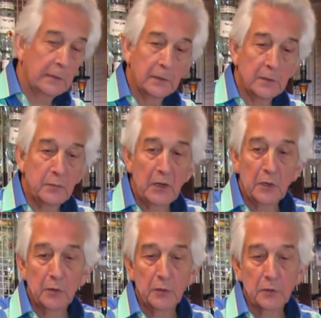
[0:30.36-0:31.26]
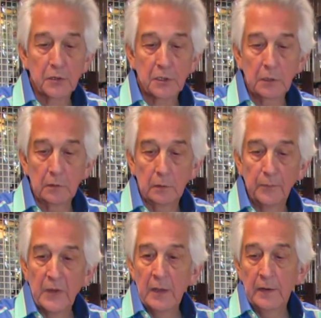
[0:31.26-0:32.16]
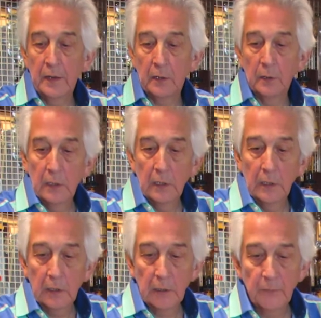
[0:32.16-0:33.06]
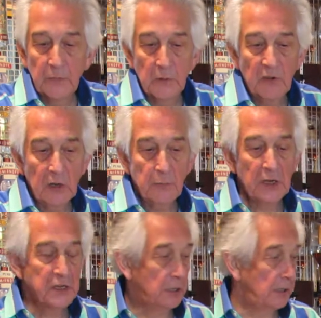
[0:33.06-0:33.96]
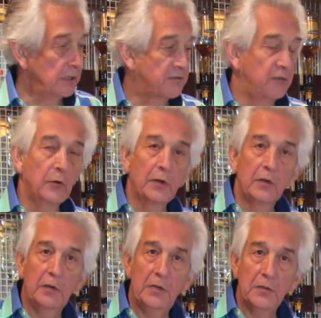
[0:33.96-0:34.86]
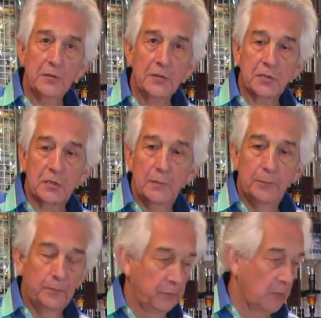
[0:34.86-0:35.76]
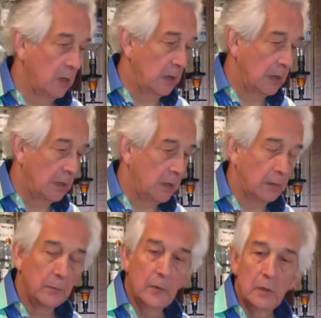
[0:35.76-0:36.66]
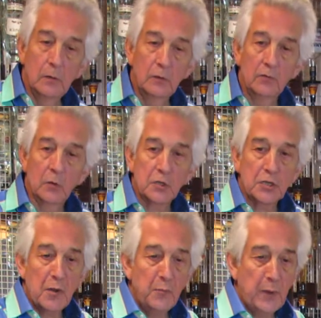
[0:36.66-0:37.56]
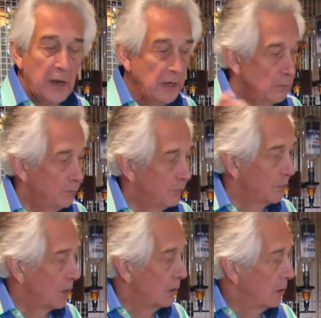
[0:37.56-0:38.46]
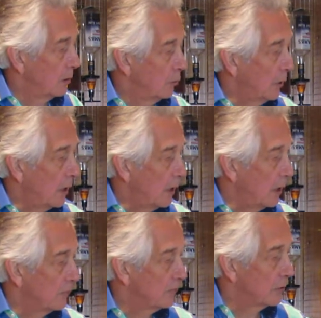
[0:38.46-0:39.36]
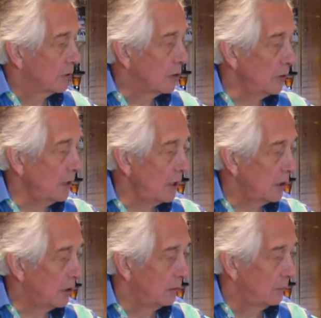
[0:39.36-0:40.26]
depending on your skill. Now very basically it's four ingredients. We've got champagne, we have cognac,